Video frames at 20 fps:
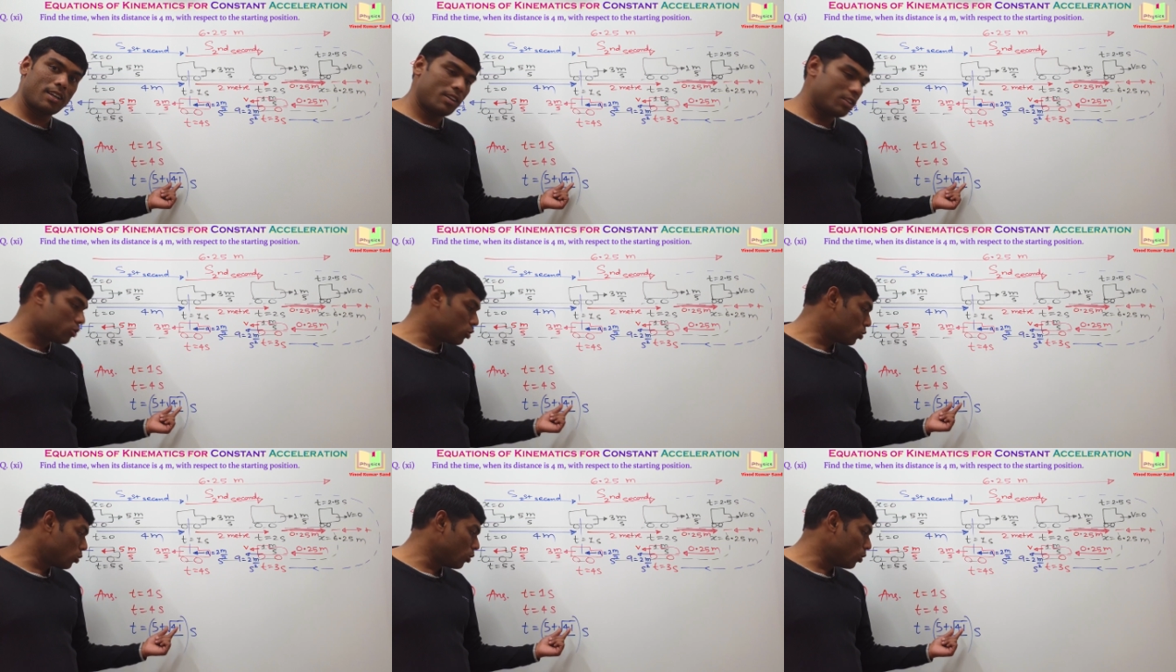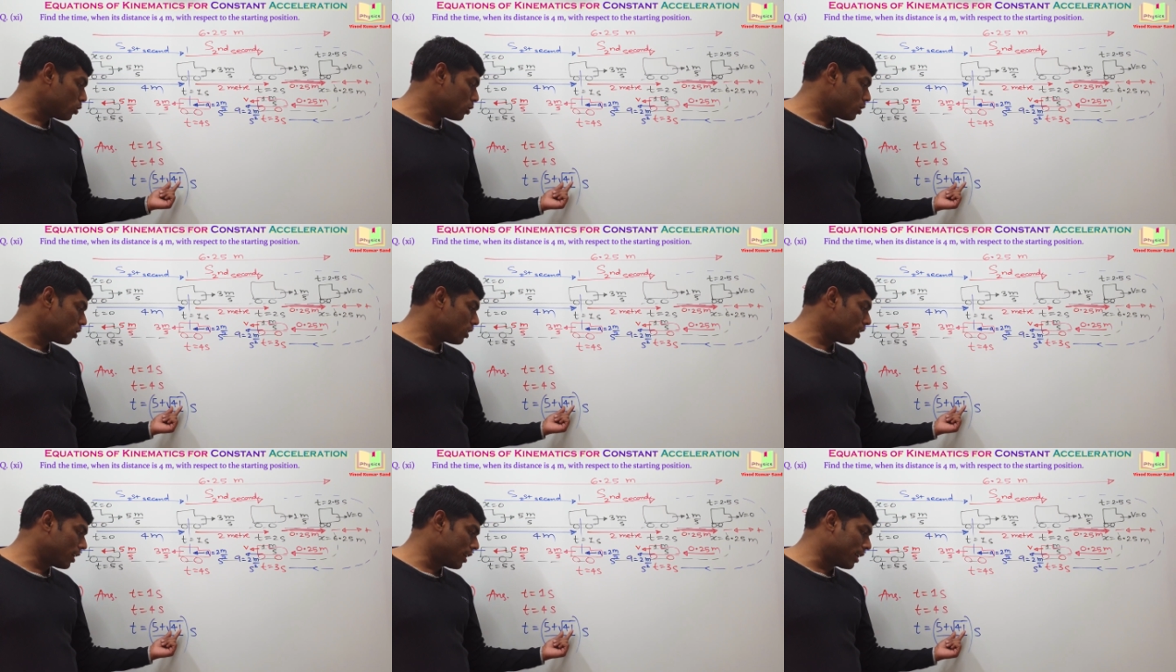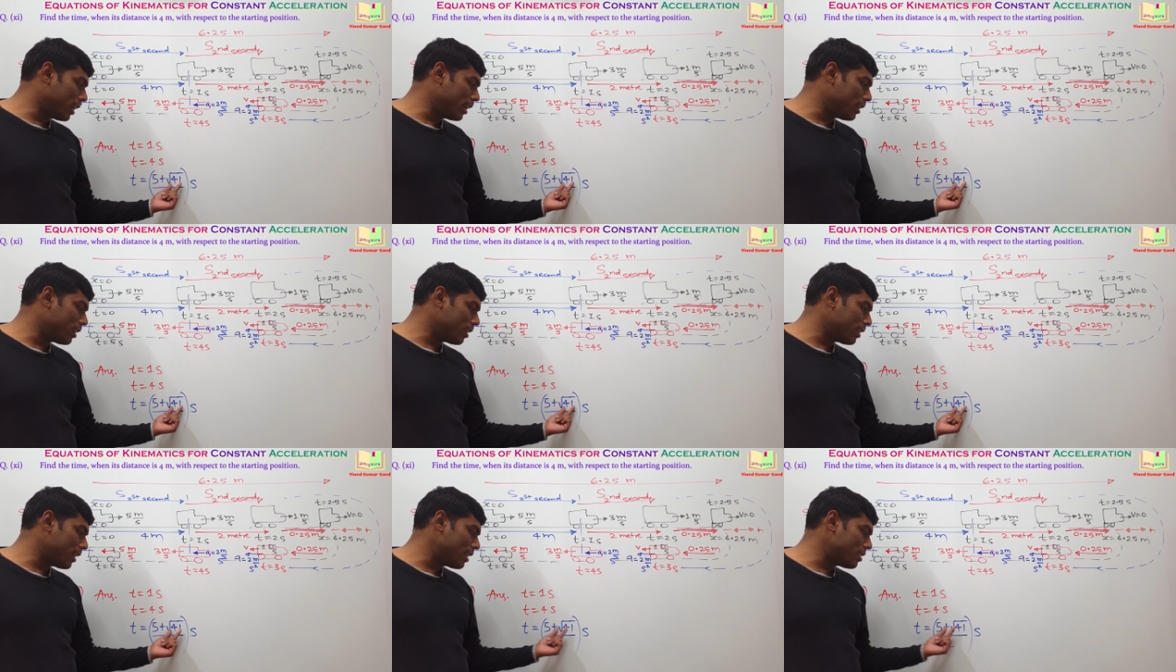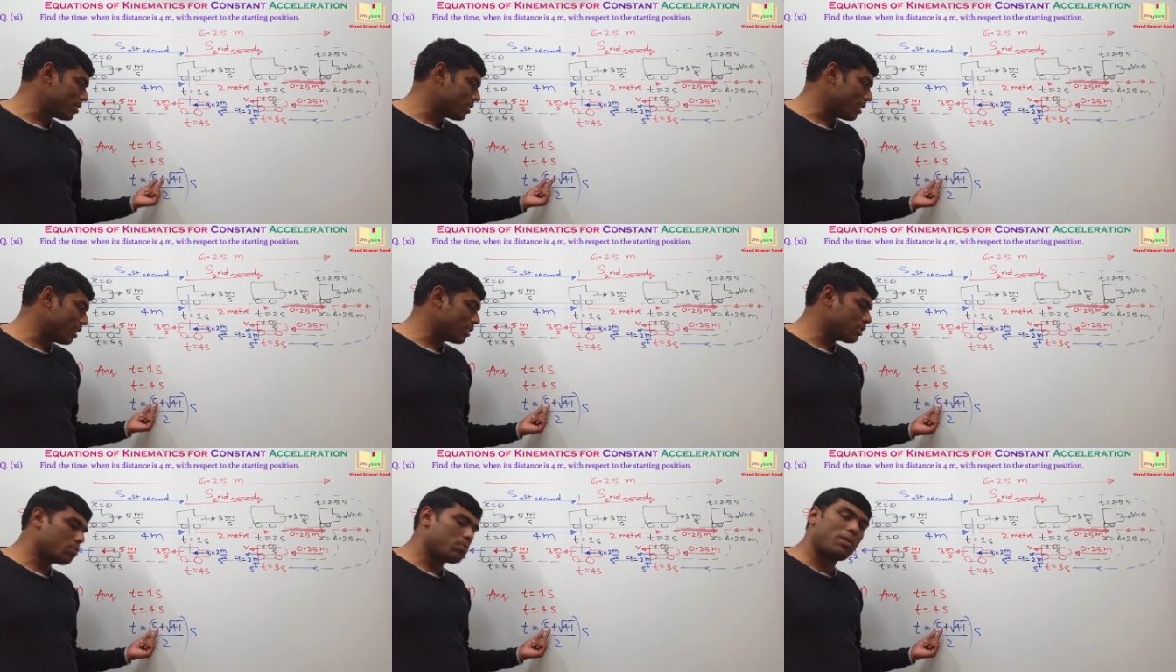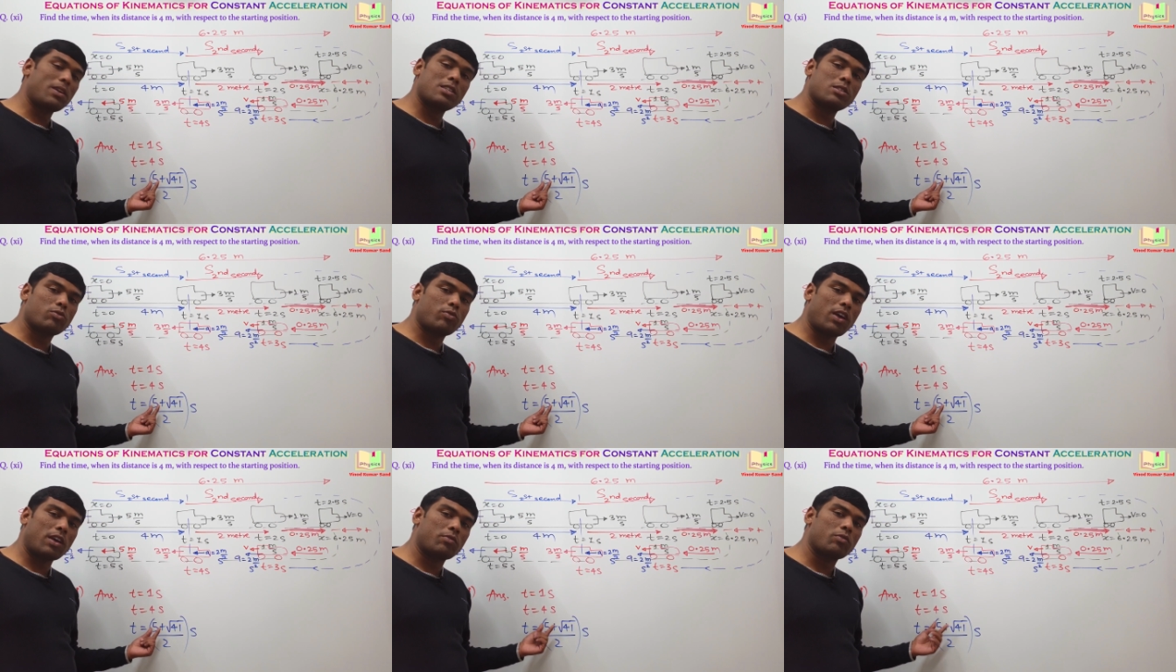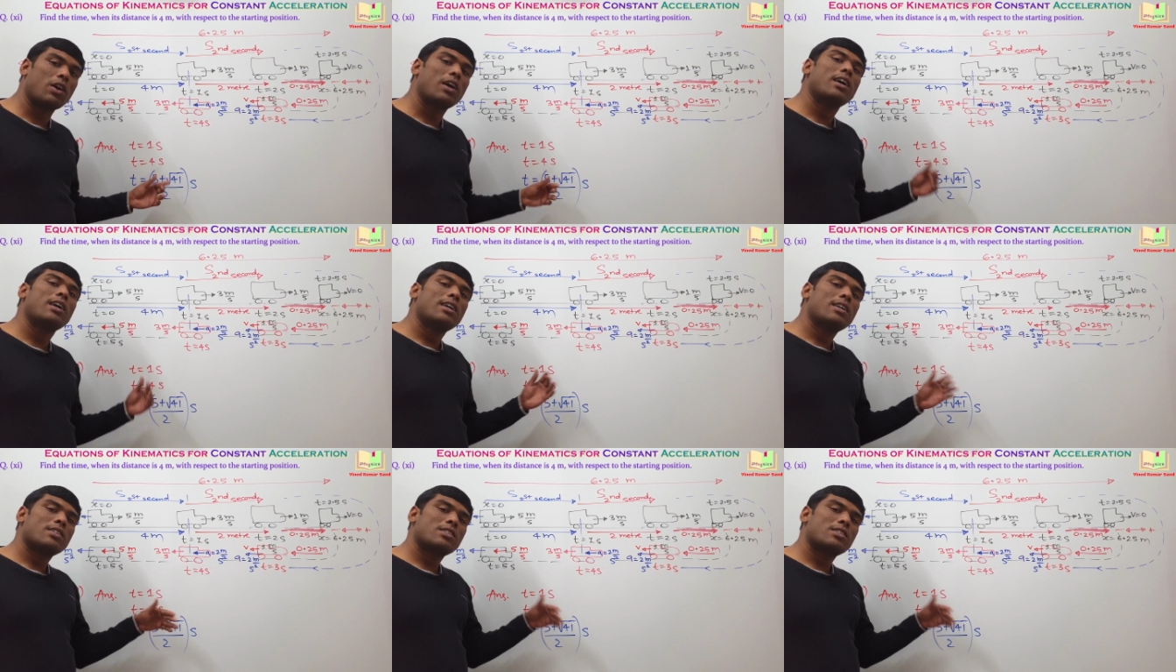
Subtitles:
So greater than 6 plus 5.